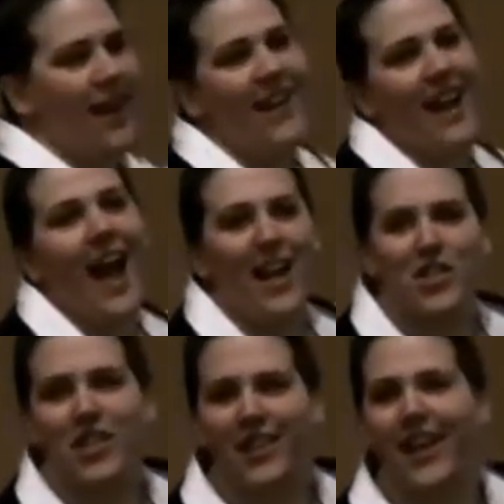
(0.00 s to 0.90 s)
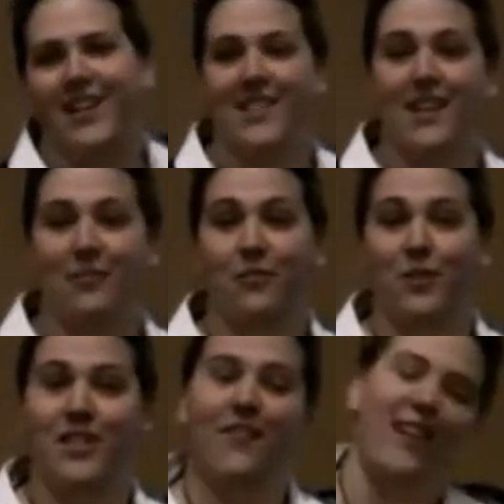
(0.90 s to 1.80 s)
I didn't actually land a
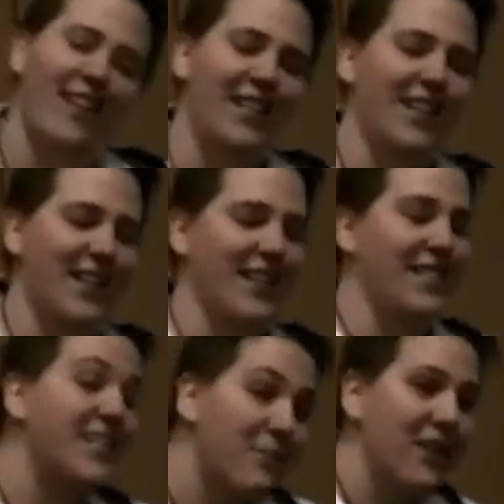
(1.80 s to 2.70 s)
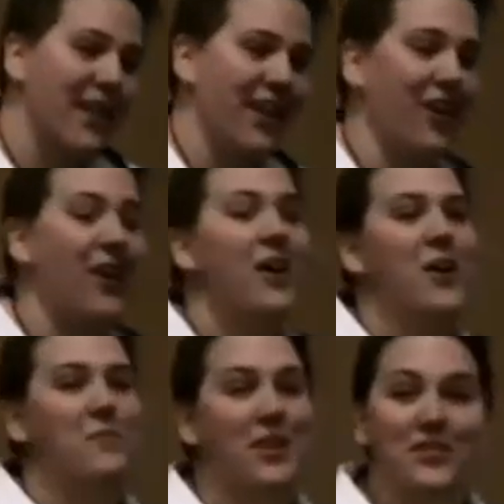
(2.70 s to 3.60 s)
747, I did it in a simulator,
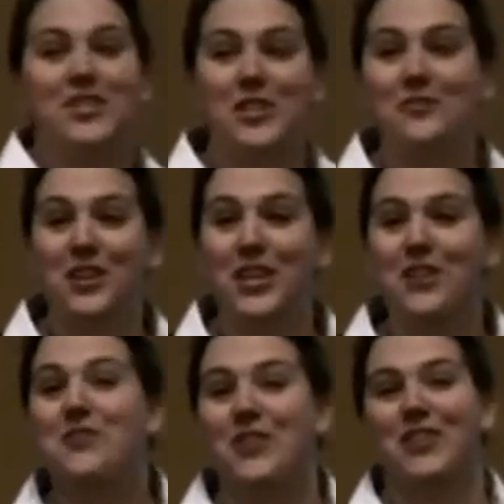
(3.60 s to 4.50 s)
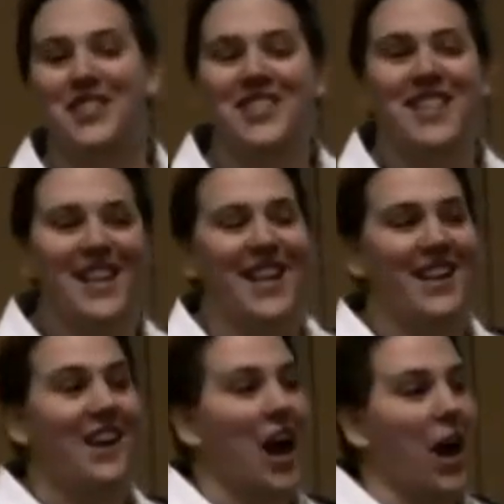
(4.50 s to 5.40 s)
but it was still really cool to sit
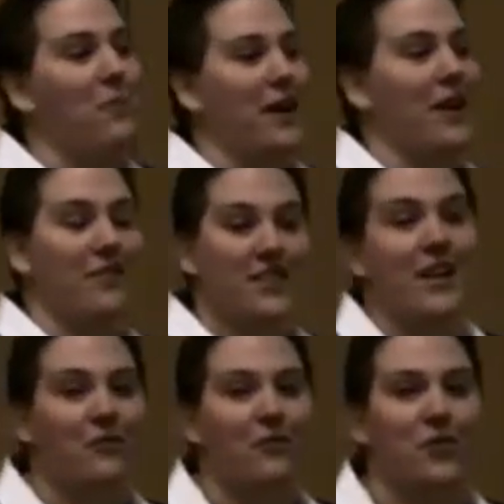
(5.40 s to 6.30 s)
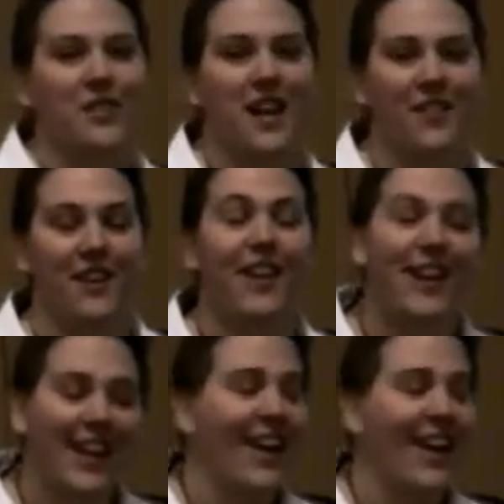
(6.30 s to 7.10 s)
in the cockpit of a 747